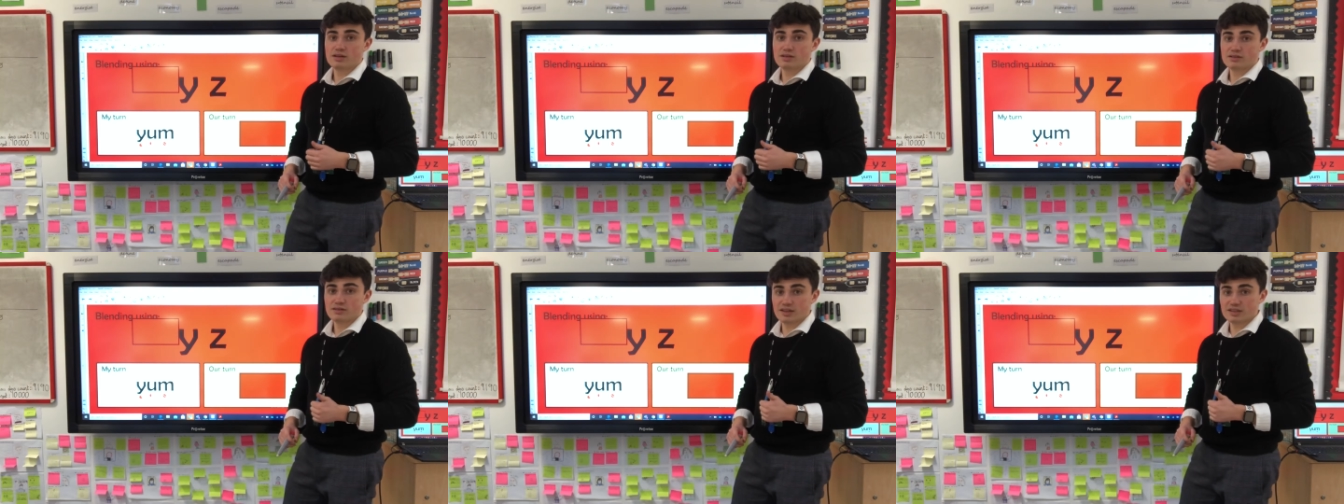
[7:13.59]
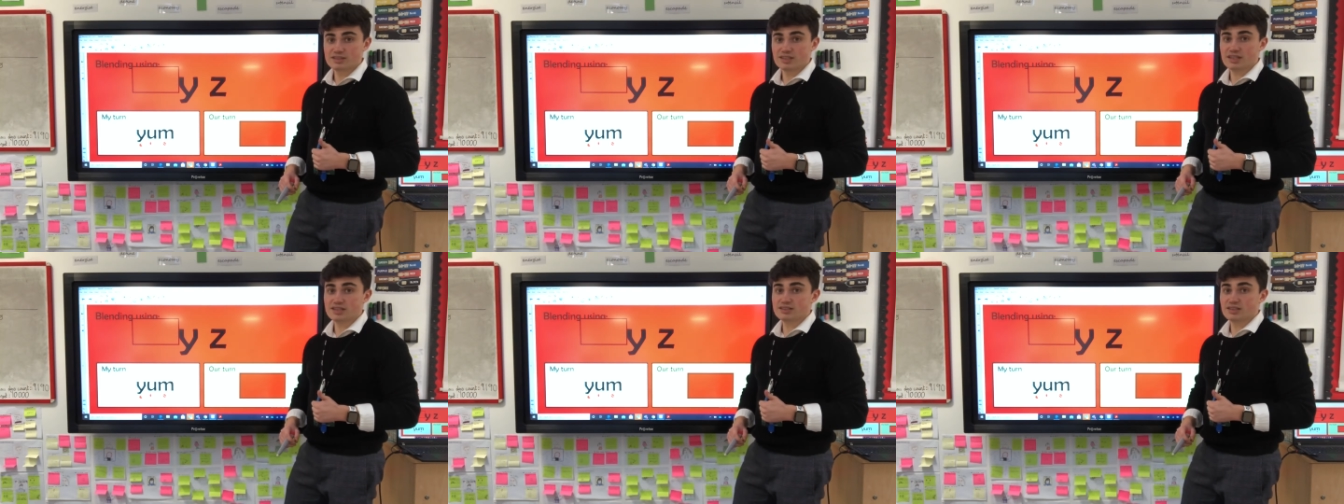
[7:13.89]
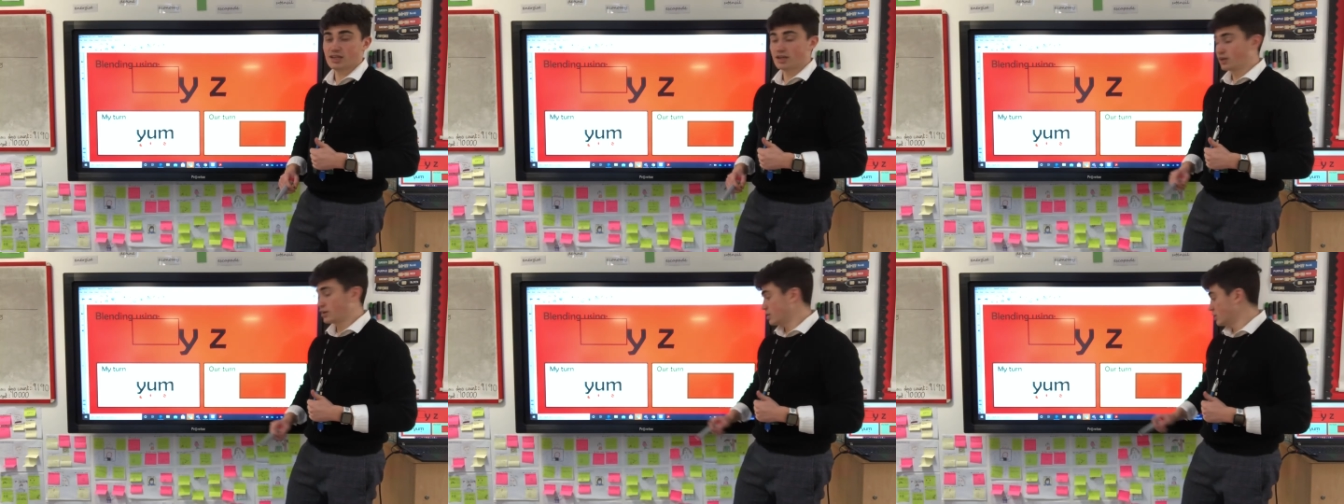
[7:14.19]

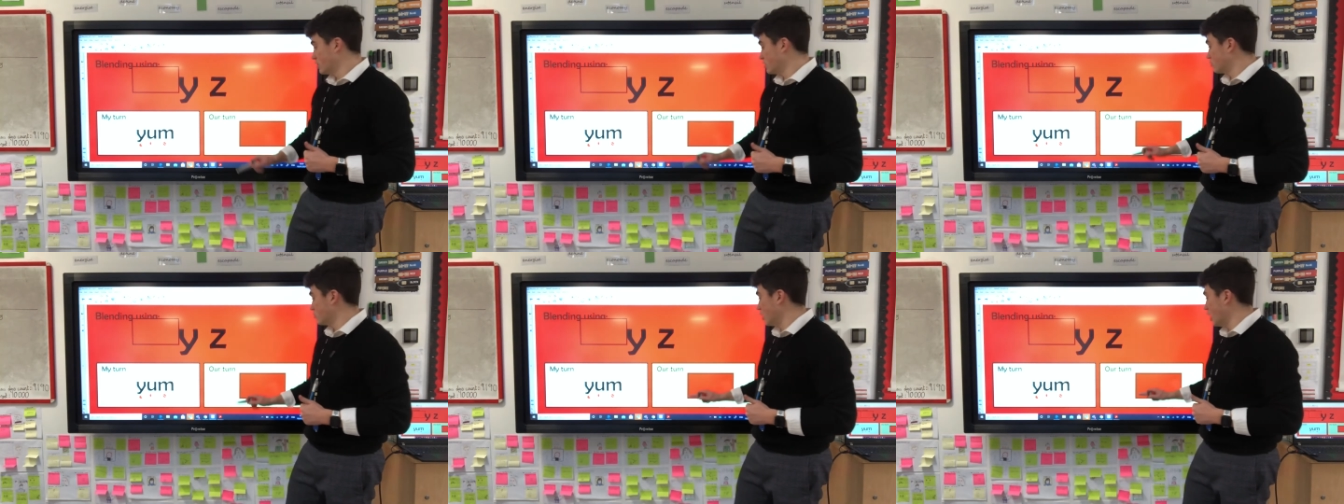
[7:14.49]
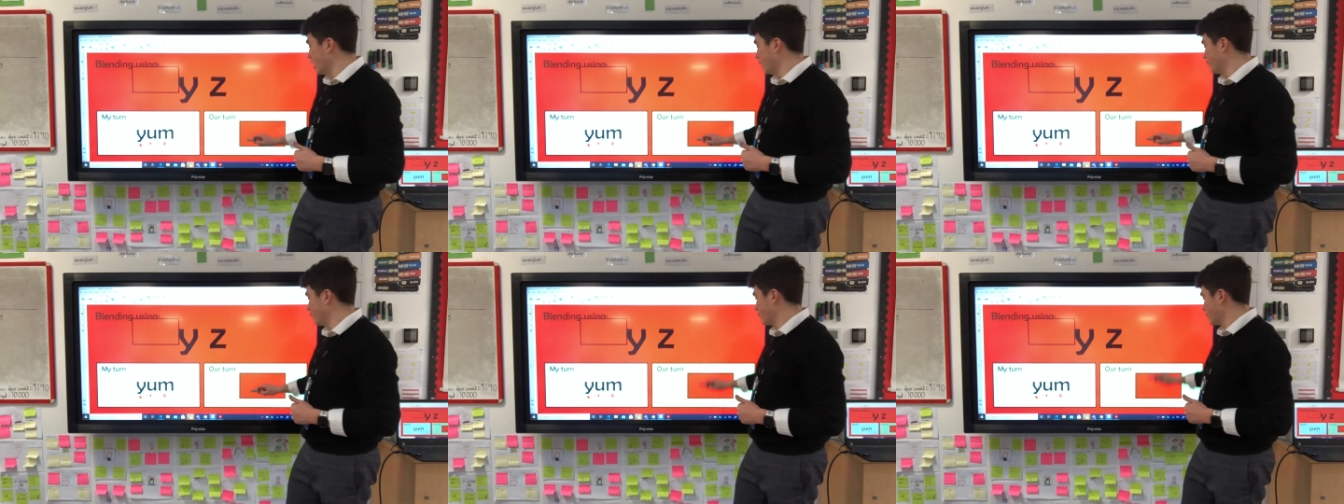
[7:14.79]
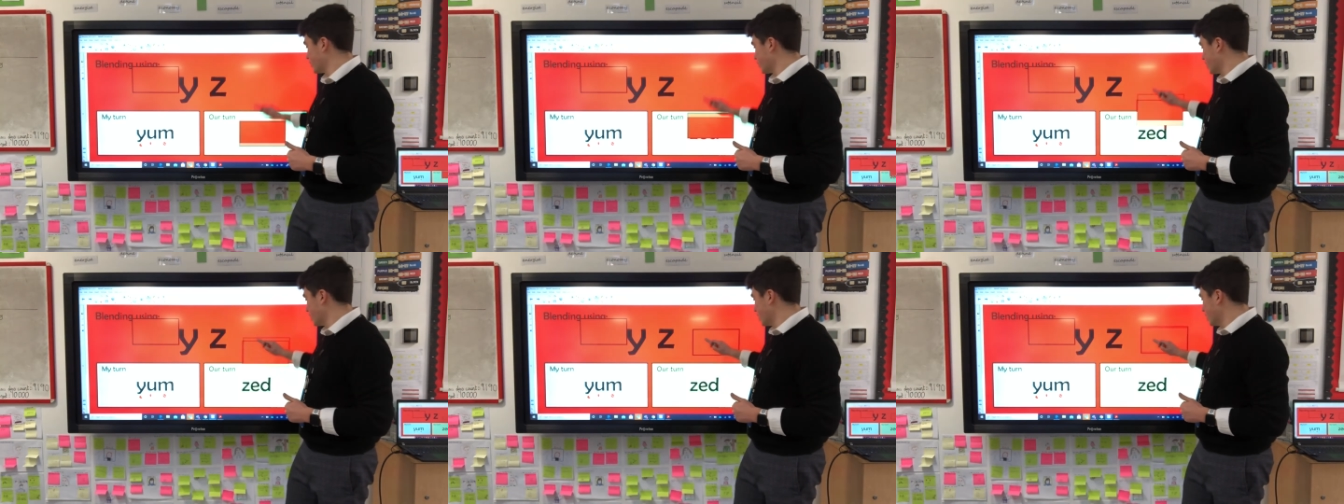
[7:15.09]
Fantastic. Right,
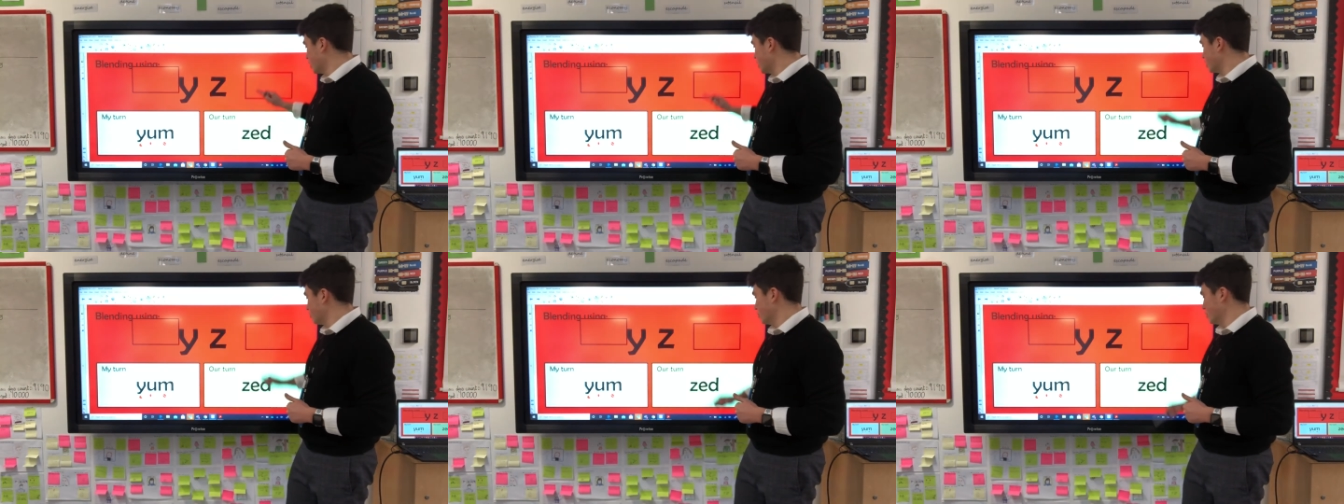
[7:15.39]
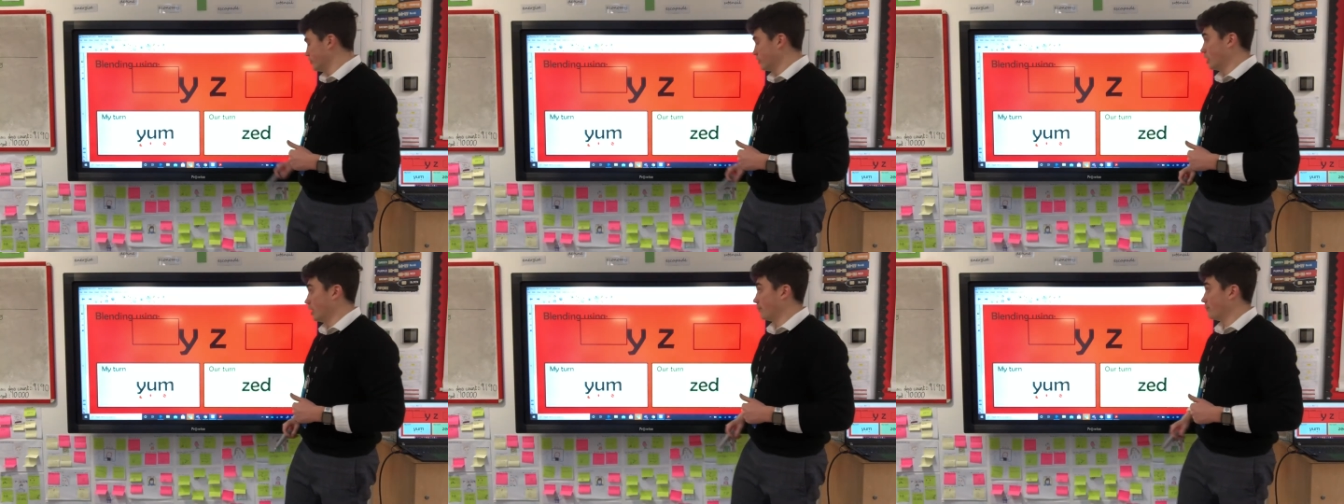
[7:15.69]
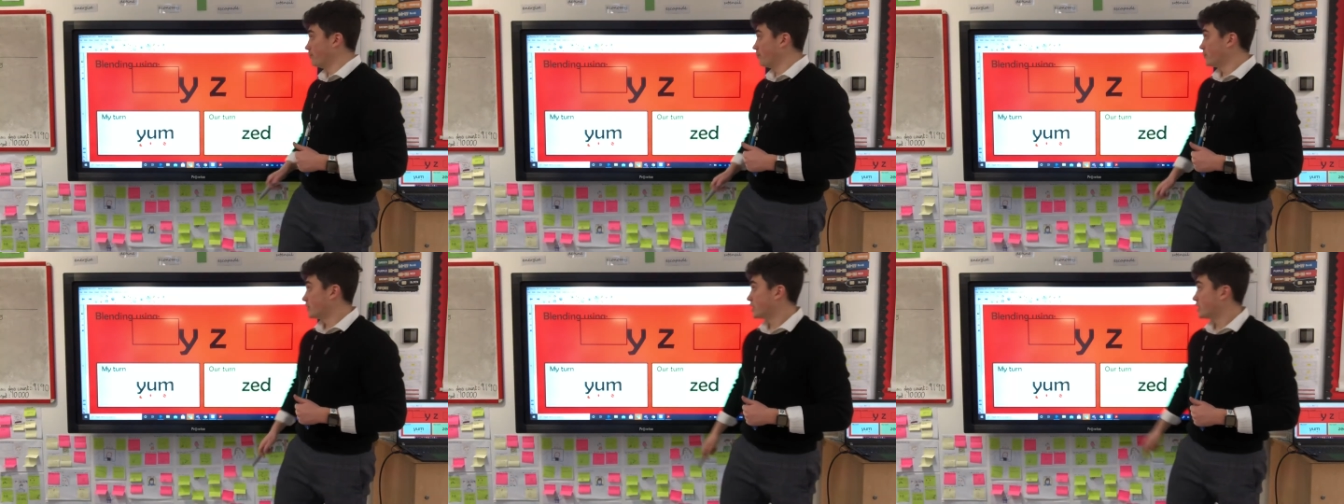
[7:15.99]
moving on.
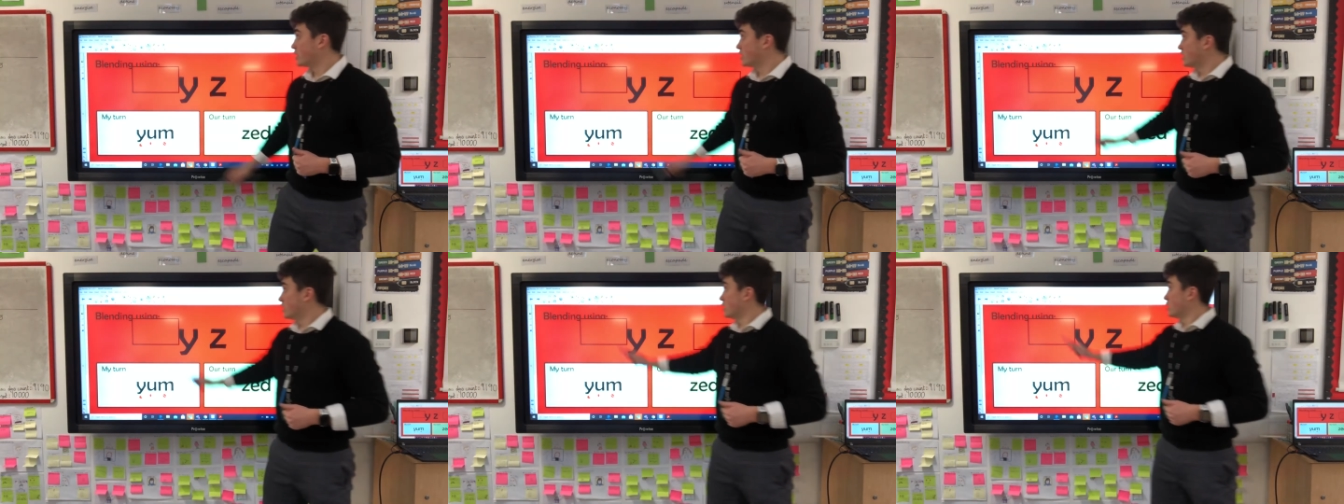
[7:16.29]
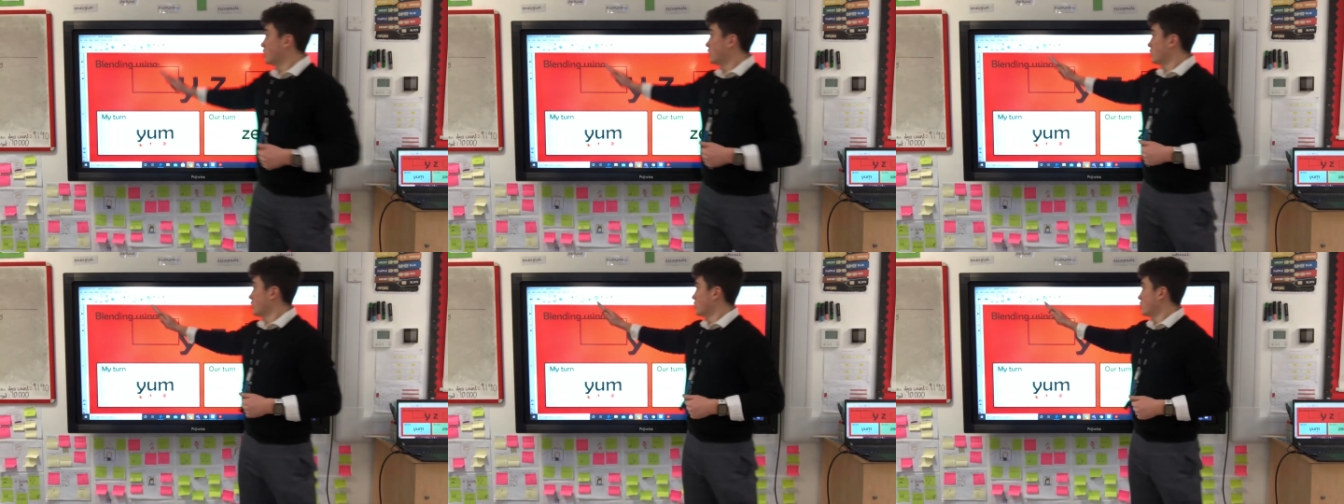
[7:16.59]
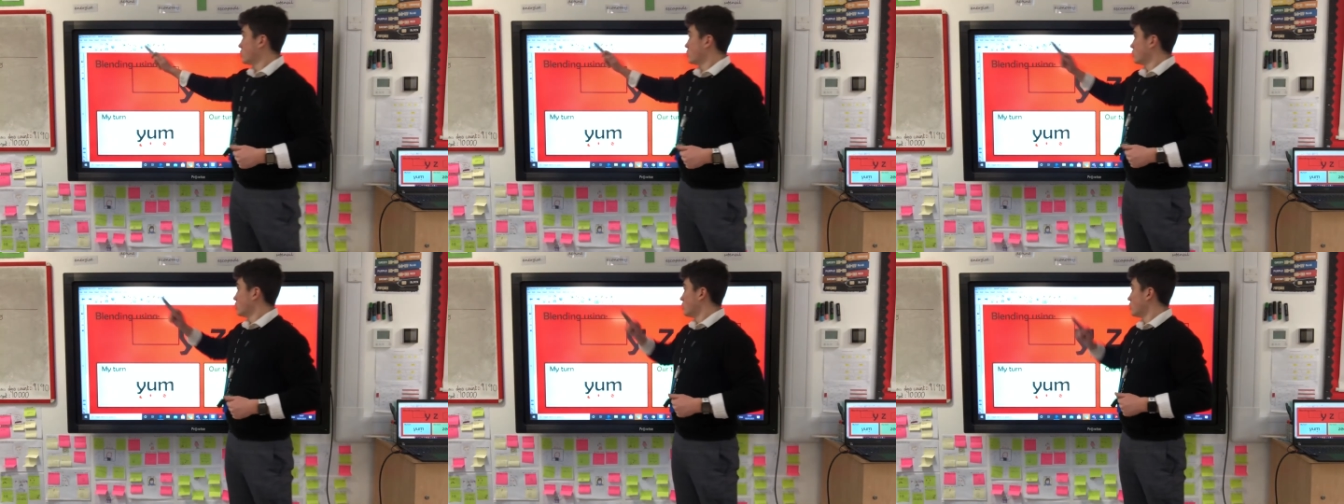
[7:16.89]

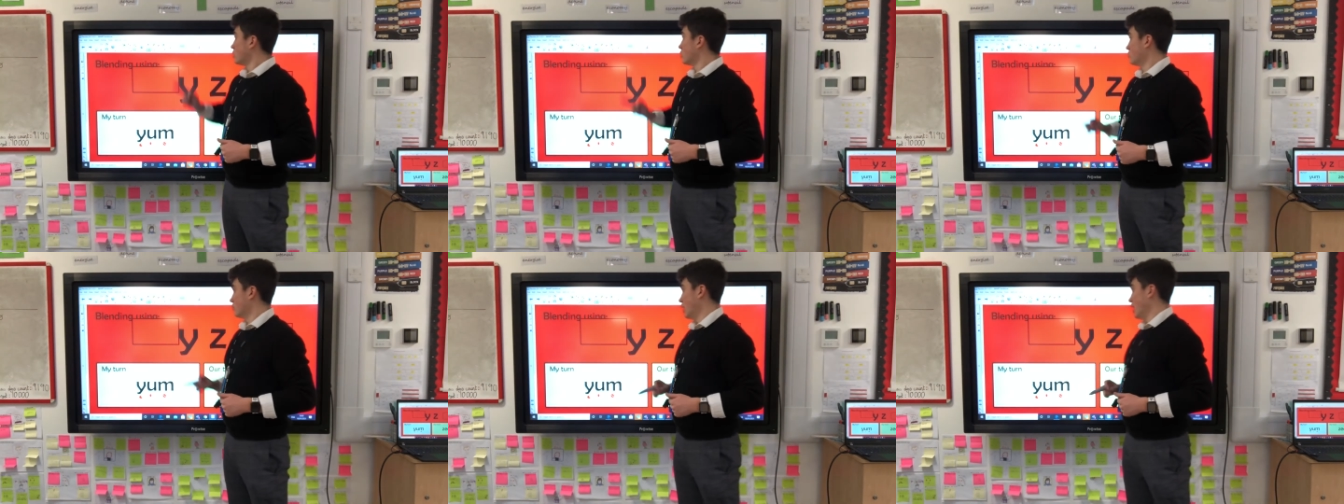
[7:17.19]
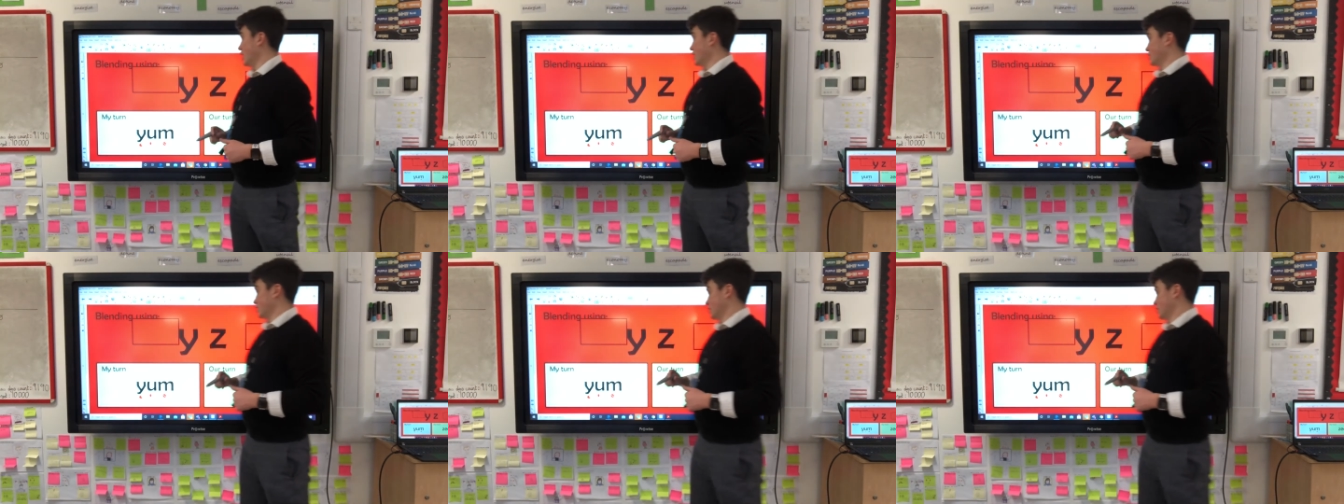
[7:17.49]
Right,